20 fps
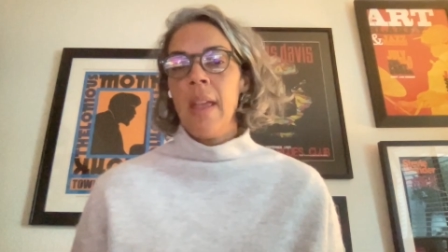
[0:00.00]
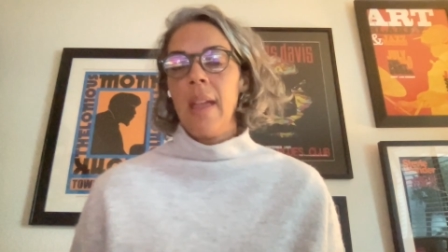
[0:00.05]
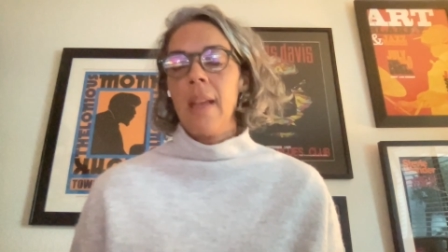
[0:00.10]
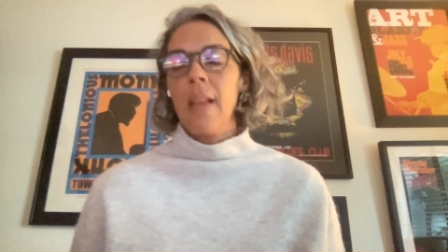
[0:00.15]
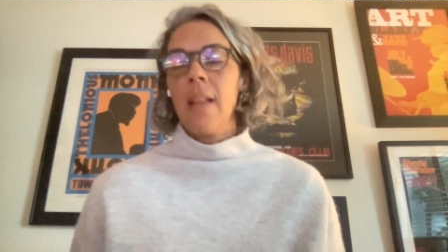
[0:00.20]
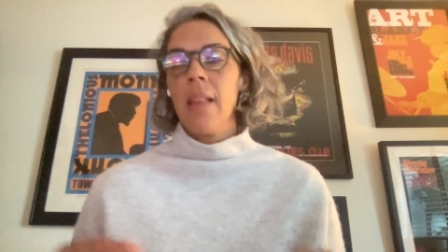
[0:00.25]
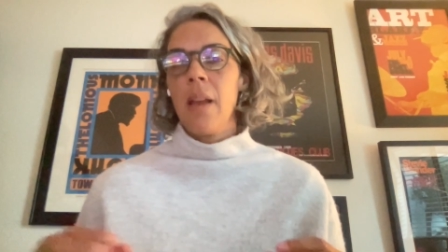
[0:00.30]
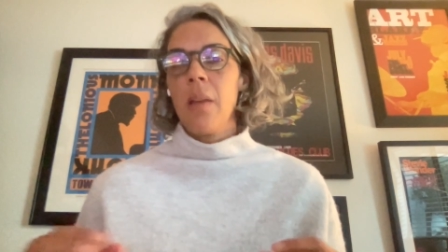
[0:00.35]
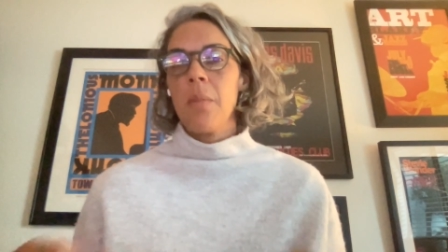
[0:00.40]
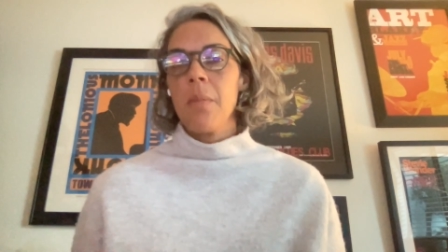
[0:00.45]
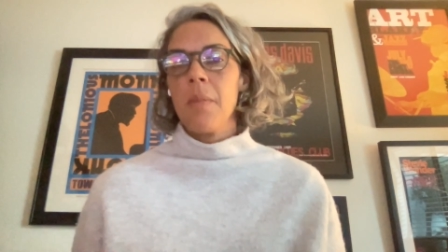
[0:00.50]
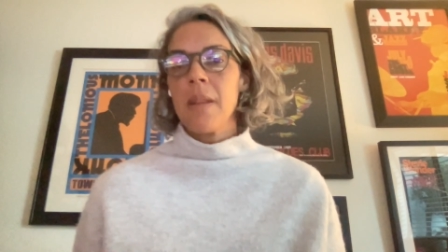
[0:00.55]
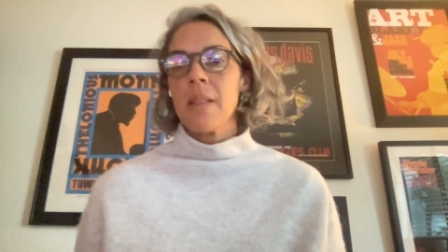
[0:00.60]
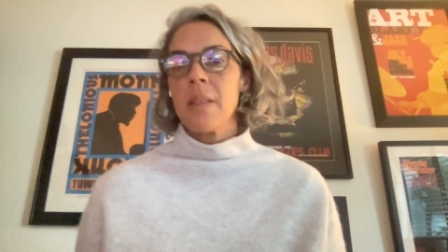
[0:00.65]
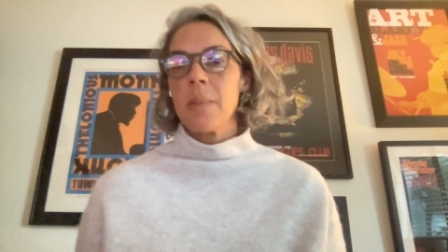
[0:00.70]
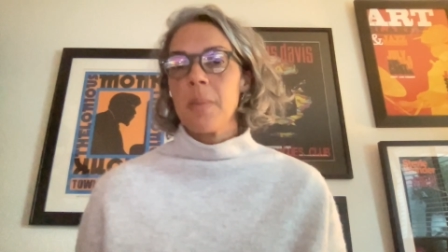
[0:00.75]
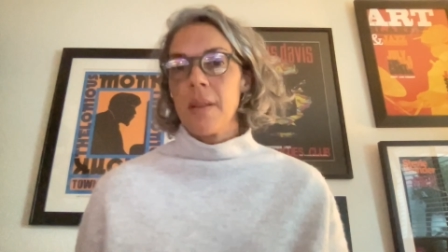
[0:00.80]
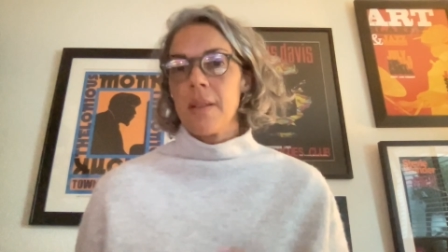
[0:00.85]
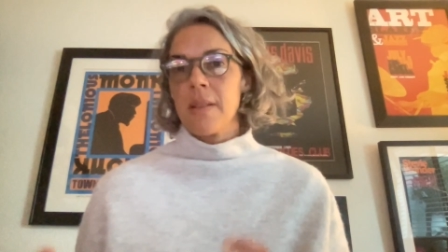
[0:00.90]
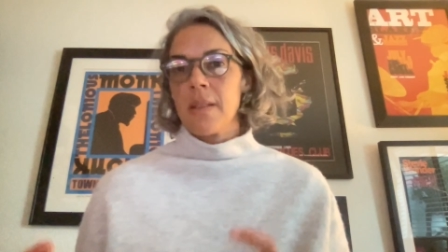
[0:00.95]
And Cloud
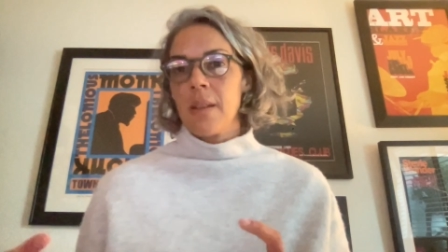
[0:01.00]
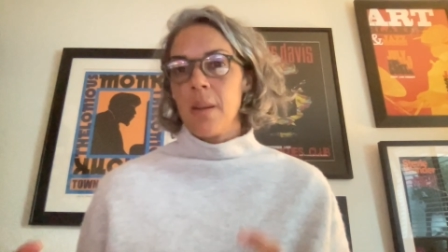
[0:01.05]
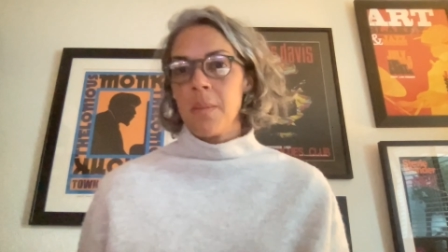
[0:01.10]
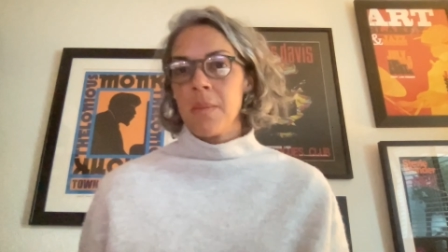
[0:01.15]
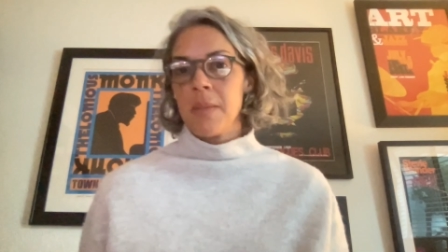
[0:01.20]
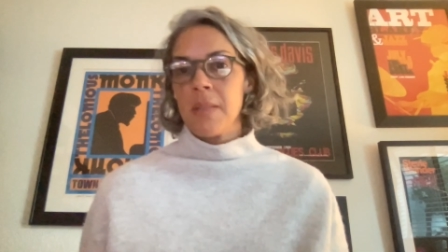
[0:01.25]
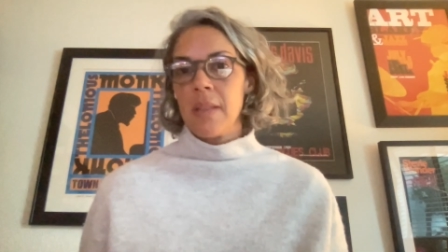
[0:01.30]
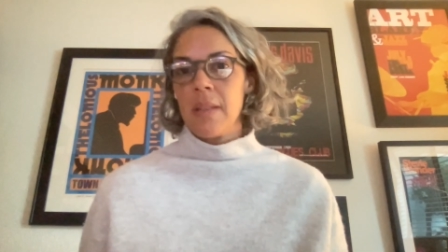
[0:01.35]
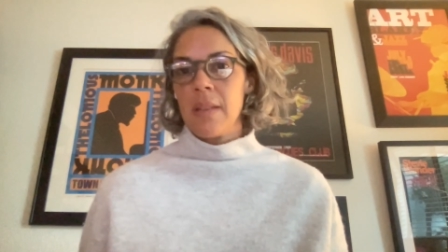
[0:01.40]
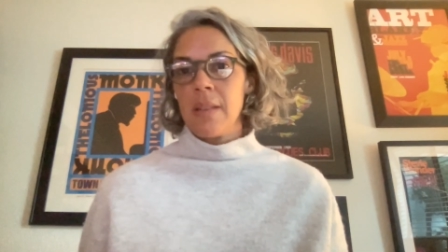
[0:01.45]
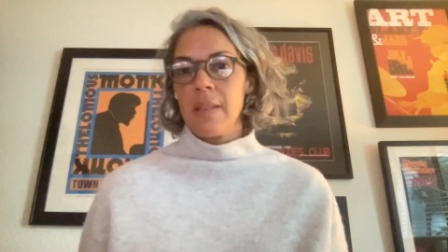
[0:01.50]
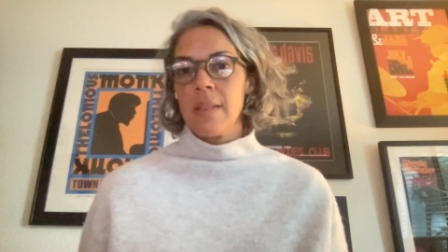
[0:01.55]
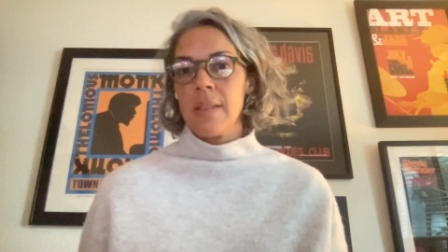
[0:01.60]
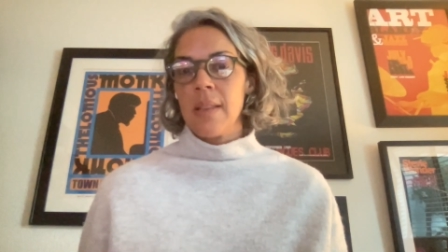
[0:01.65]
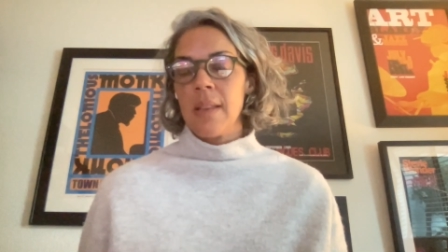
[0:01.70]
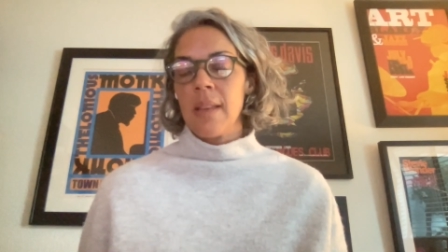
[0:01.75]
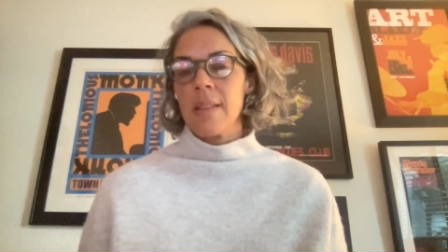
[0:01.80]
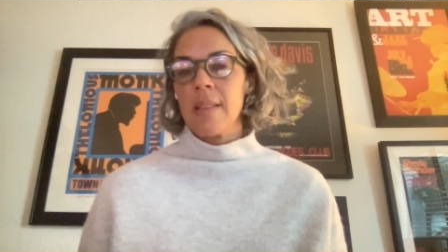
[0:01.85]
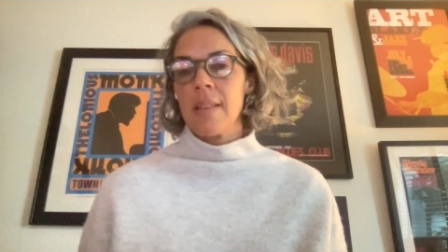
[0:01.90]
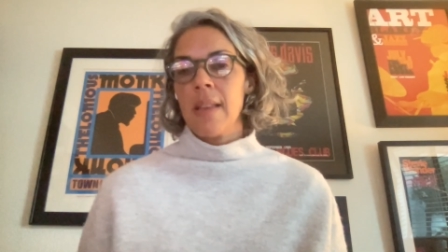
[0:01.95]
Med Spas comes in and
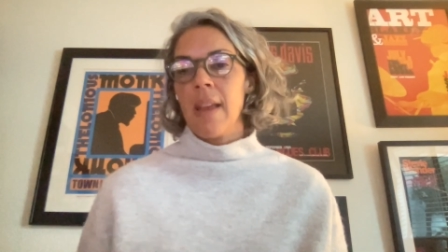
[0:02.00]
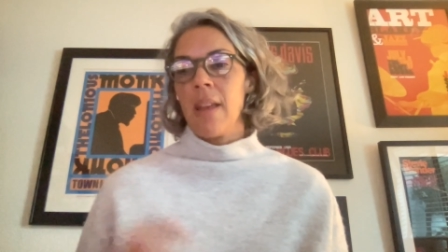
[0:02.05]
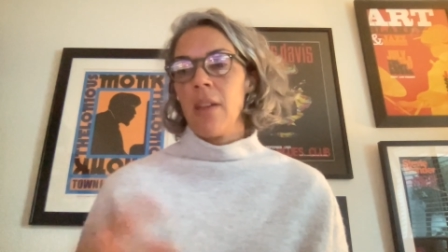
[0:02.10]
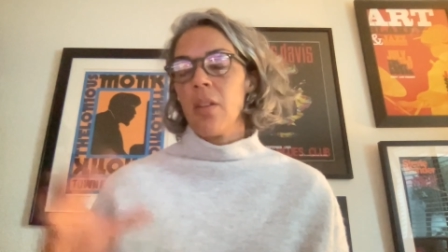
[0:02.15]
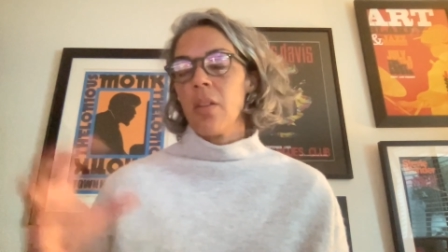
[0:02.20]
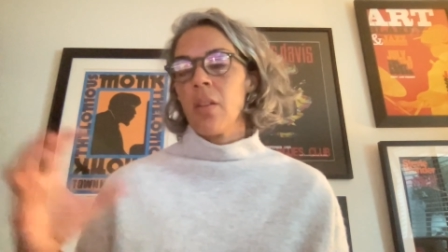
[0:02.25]
says, hey,